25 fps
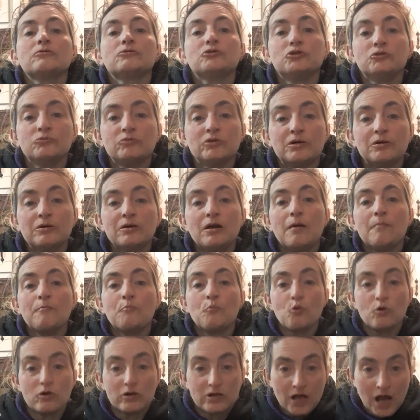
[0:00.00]
doing
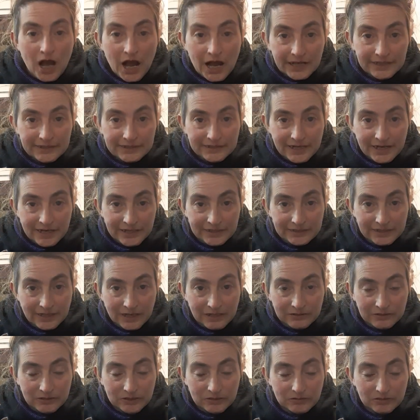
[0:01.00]
more content
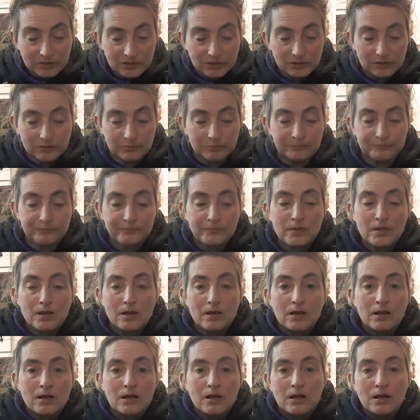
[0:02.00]
on youtube really
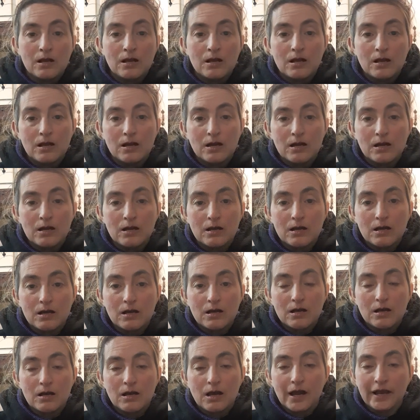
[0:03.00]

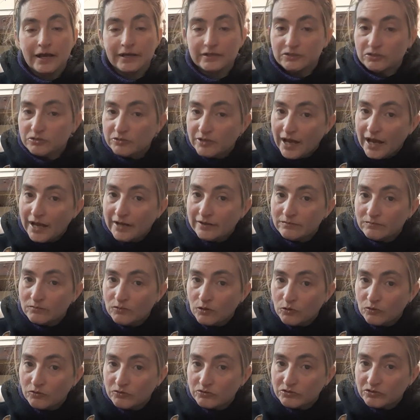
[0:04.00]
you i do have an
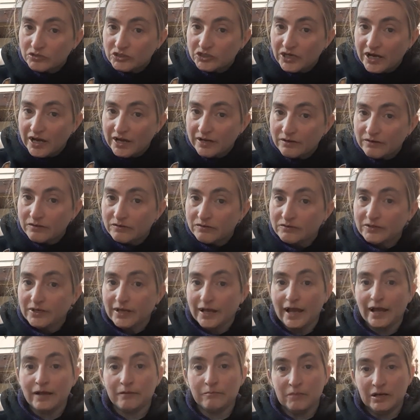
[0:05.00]
older channel that
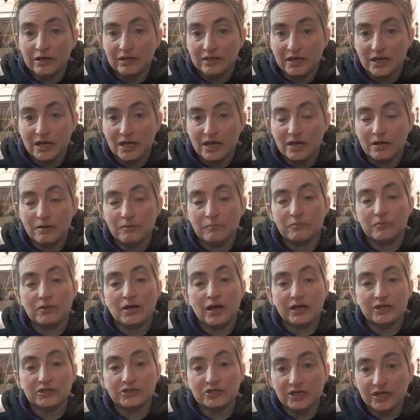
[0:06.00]
had my name
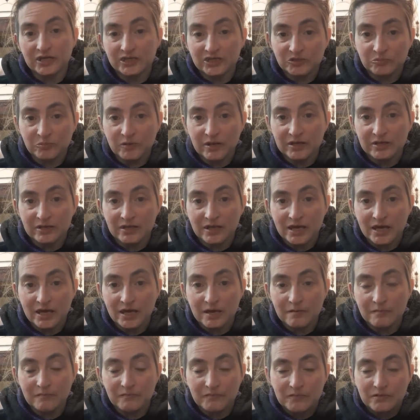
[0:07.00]
i changed like my
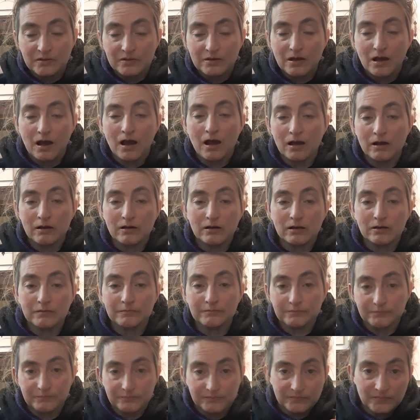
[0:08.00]
name really
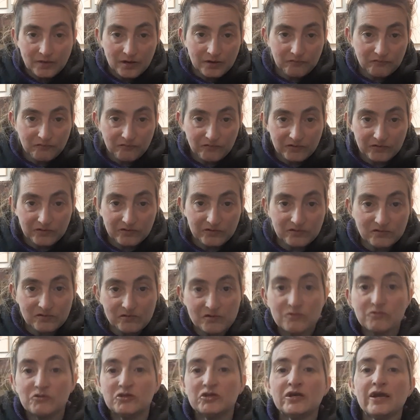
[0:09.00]
um, for this
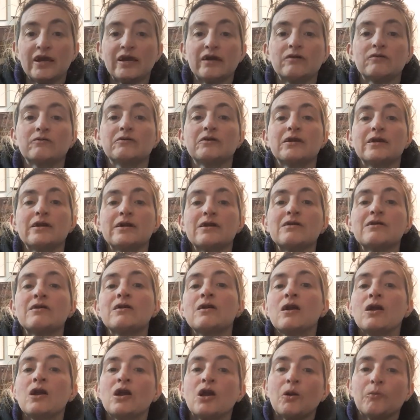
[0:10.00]
new channel here
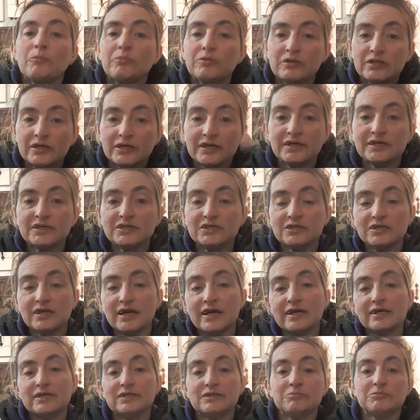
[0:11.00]
but please
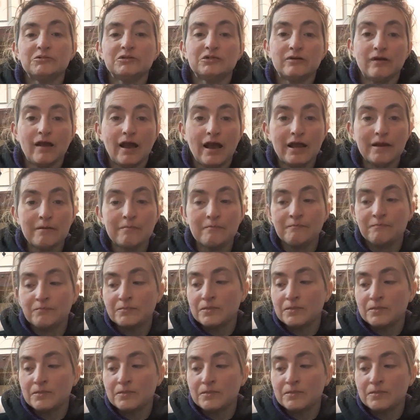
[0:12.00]
like subscribe